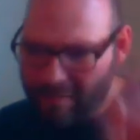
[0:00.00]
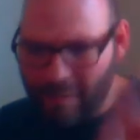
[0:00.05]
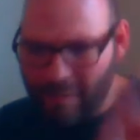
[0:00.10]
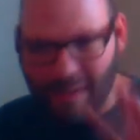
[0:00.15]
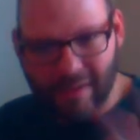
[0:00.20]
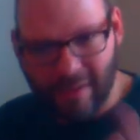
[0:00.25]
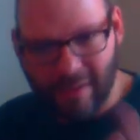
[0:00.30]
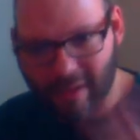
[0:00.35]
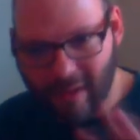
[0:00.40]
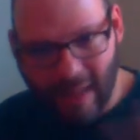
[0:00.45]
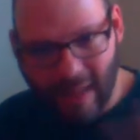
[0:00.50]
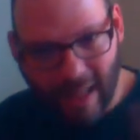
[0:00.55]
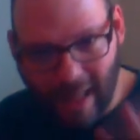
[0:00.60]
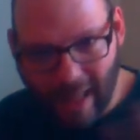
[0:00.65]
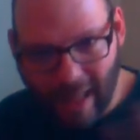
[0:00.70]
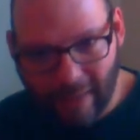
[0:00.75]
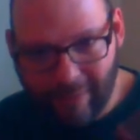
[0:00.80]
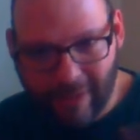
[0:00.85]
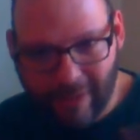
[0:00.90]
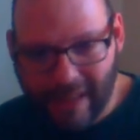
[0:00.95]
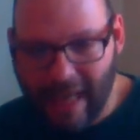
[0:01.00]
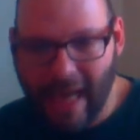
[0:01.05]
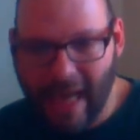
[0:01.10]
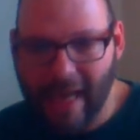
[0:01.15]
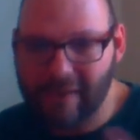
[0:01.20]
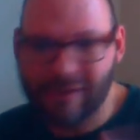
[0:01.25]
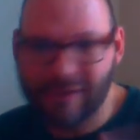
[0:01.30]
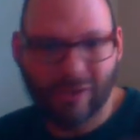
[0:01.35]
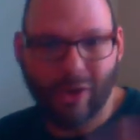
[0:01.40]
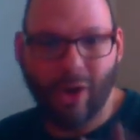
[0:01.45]
But if you can,
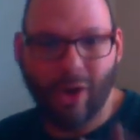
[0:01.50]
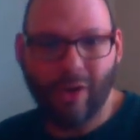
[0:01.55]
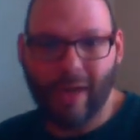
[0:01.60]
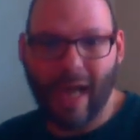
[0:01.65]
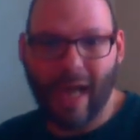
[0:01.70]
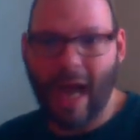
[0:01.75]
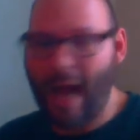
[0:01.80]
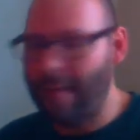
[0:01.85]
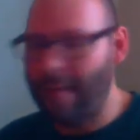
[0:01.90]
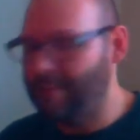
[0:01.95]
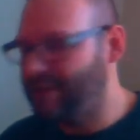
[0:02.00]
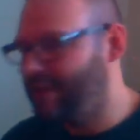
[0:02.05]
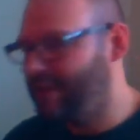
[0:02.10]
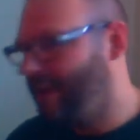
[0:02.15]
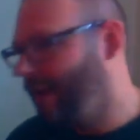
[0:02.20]
just call the cops.